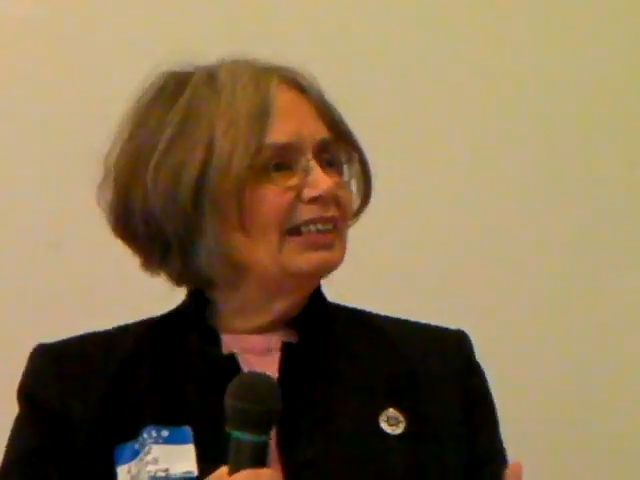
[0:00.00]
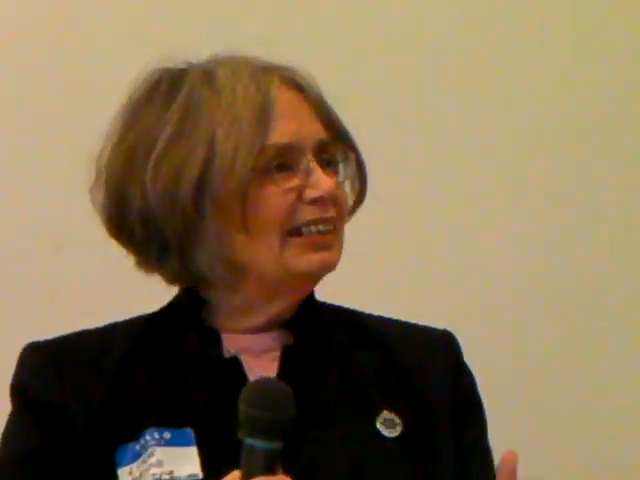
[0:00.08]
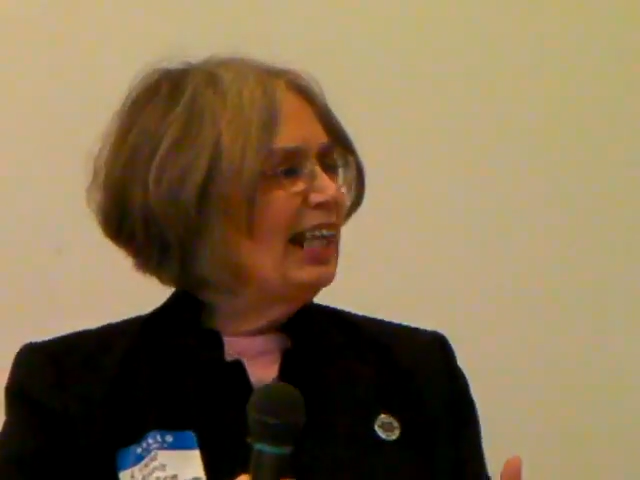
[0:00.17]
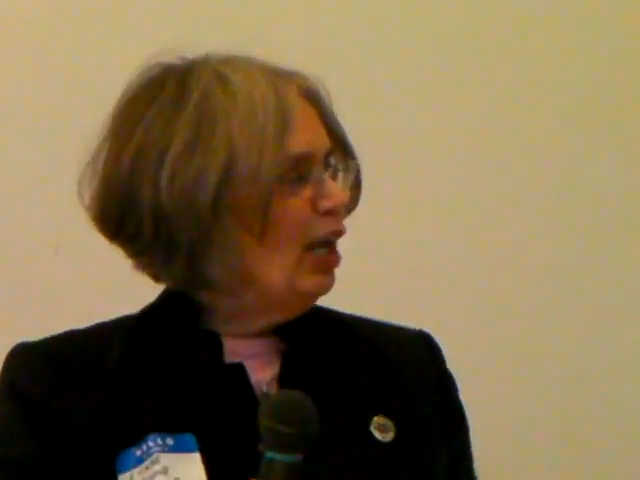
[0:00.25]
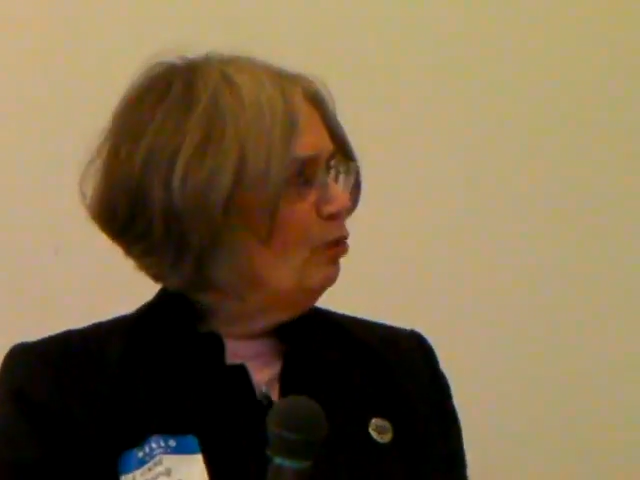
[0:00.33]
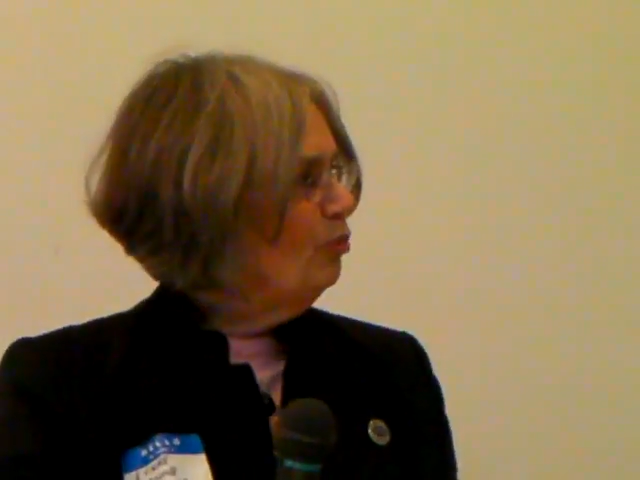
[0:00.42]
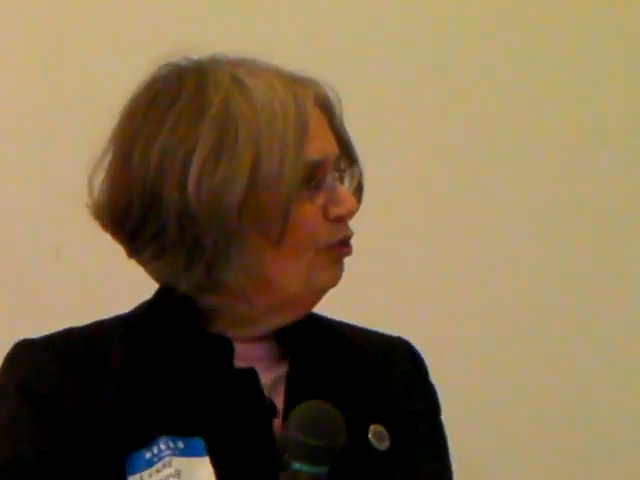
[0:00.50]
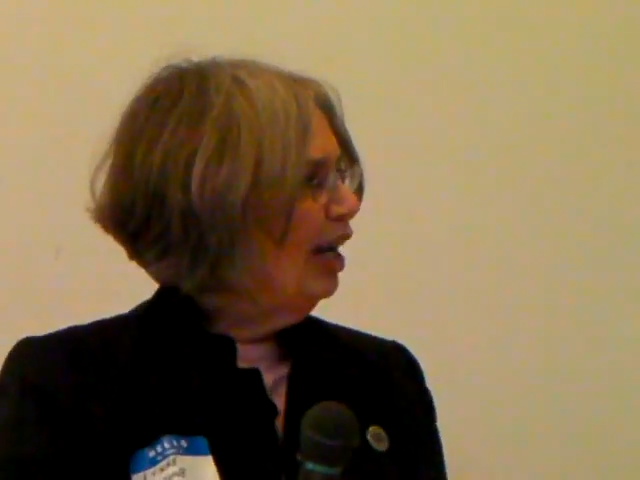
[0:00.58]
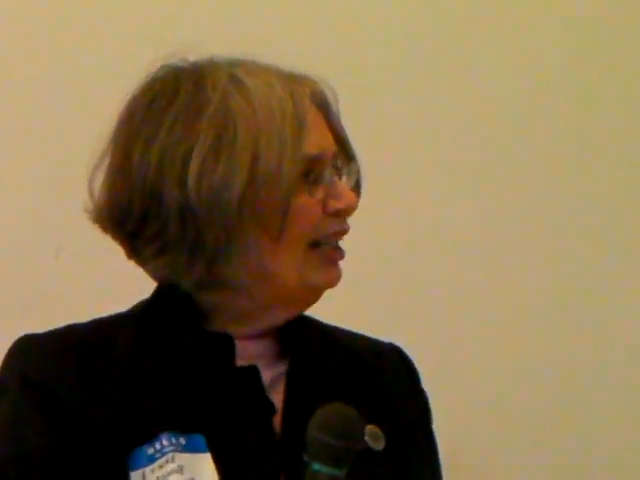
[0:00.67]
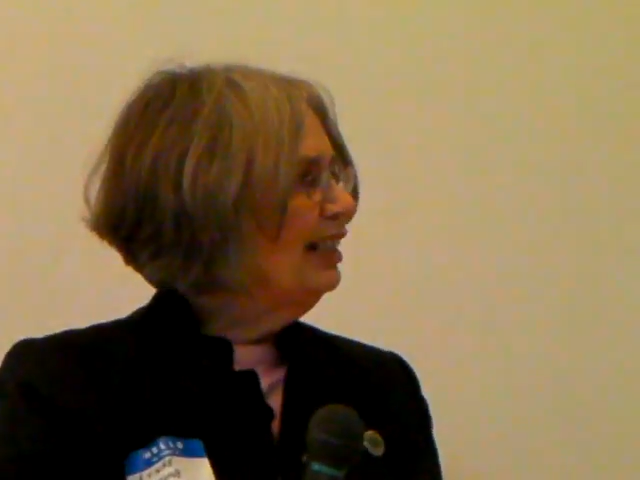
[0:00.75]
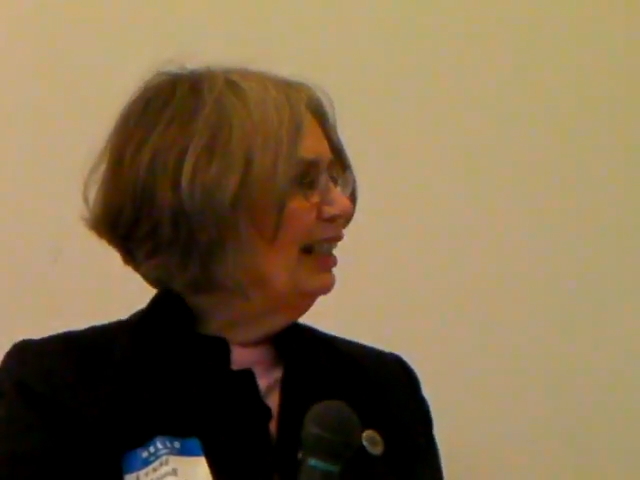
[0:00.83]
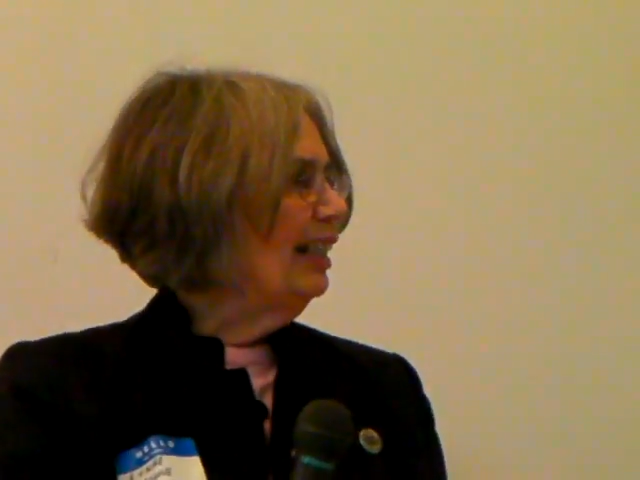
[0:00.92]
the same
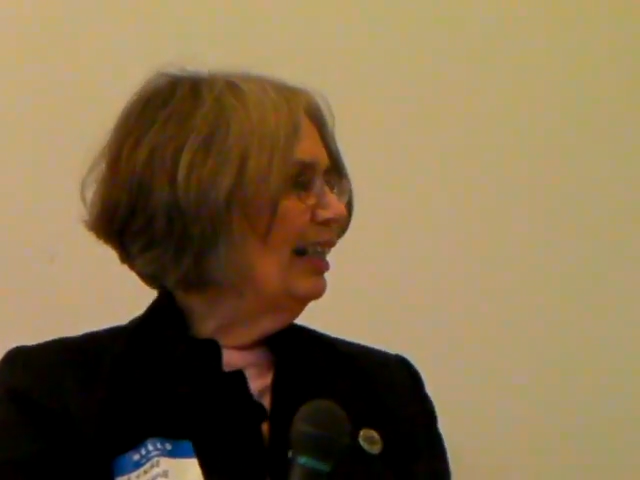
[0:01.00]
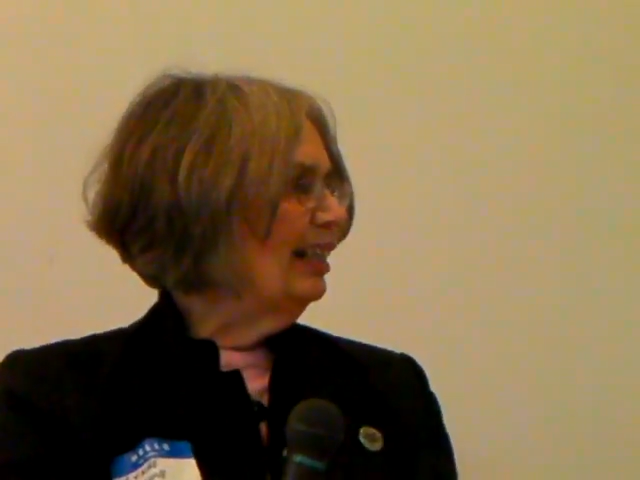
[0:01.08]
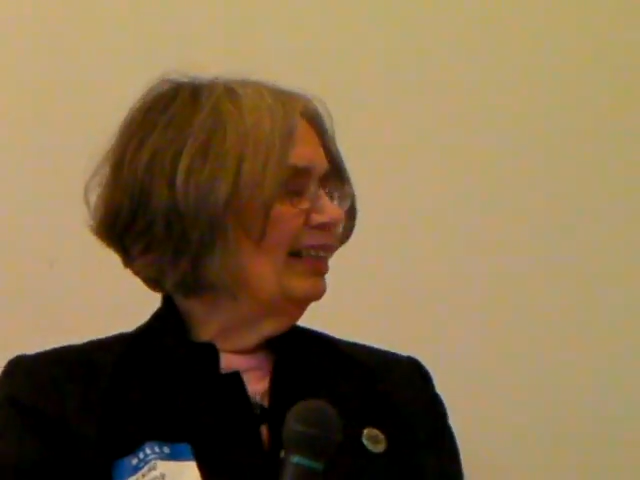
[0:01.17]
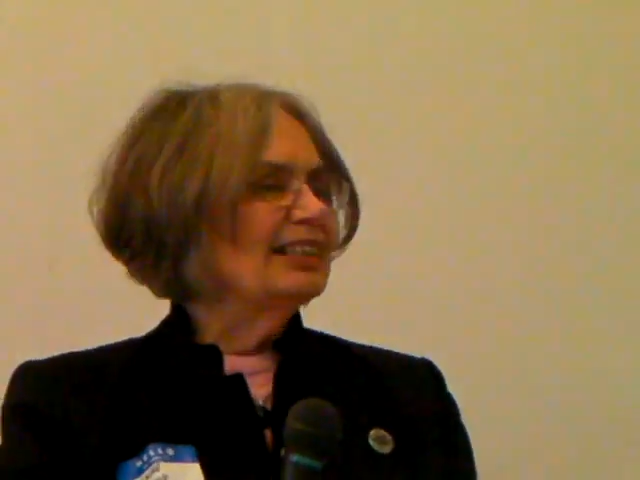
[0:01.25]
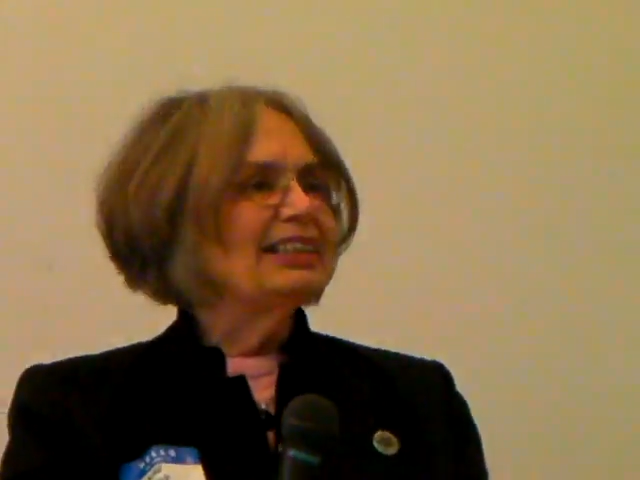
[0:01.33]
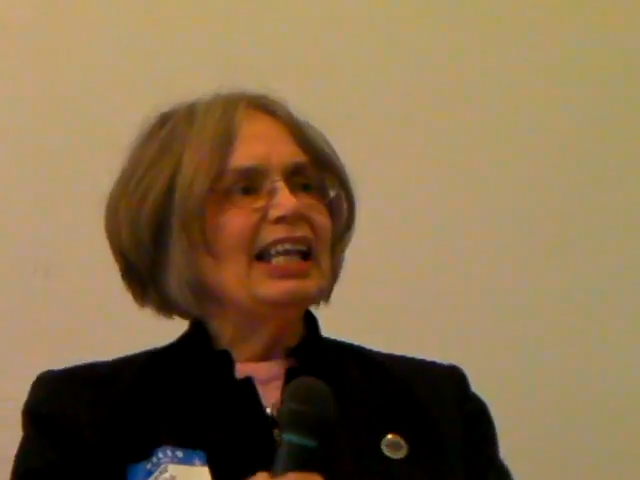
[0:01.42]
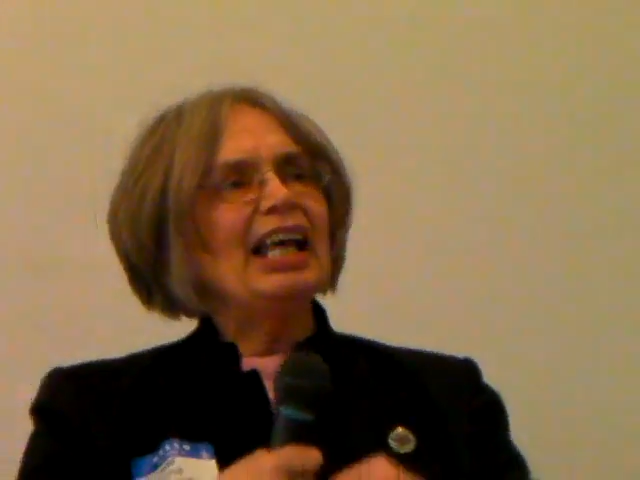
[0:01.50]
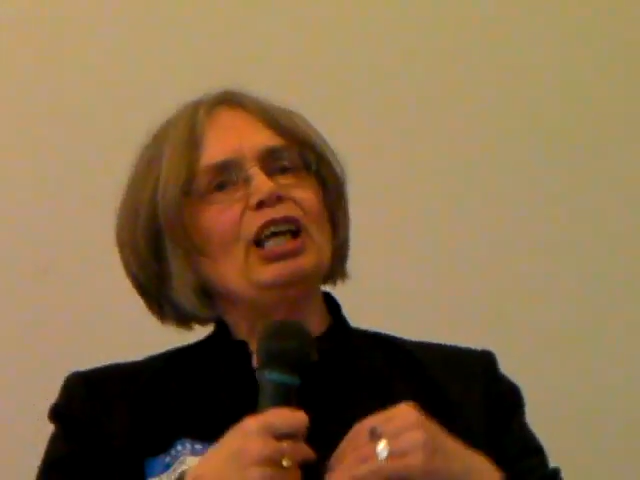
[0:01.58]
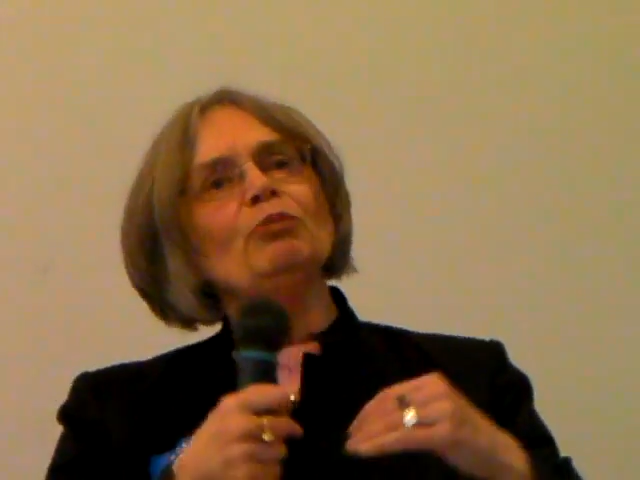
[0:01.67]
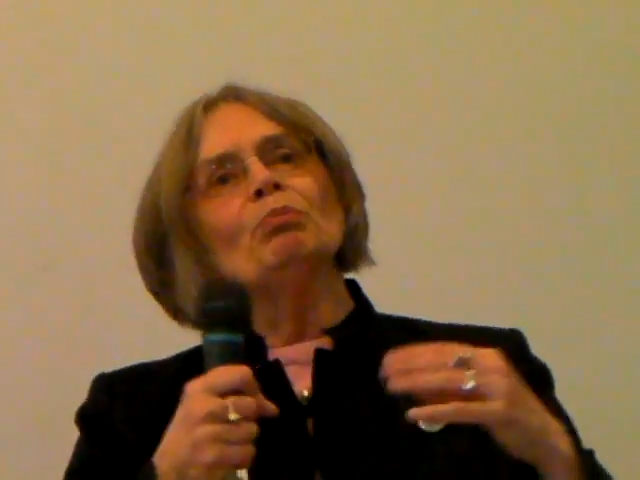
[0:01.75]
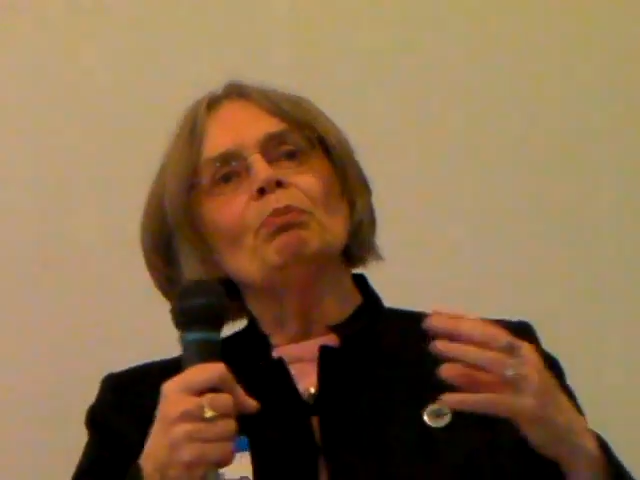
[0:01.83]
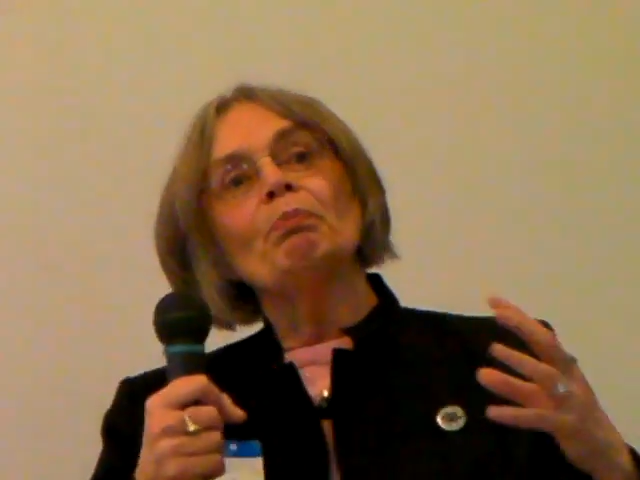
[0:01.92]
funding and the
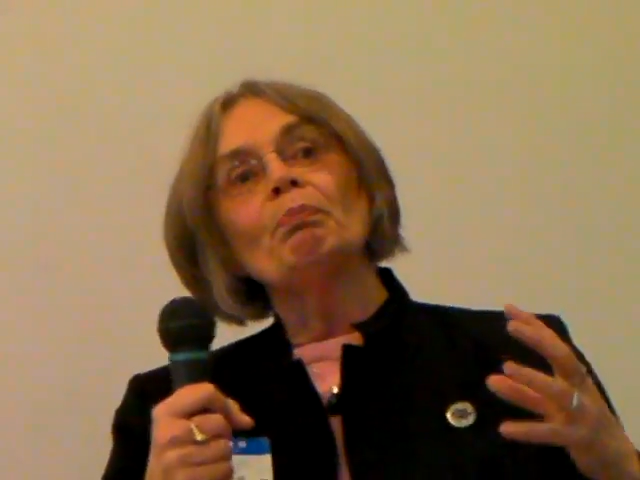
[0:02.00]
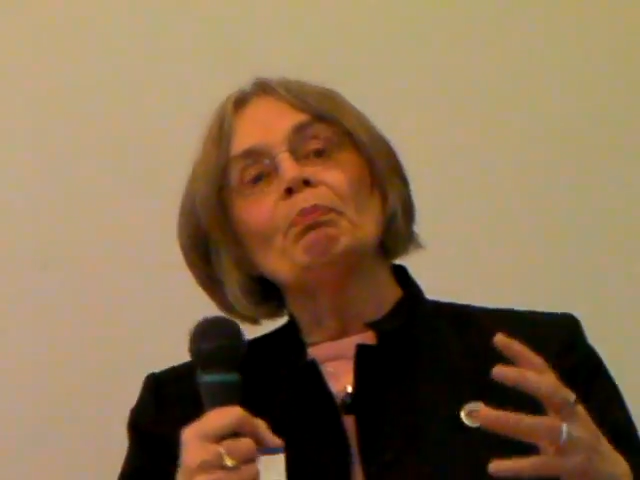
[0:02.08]
same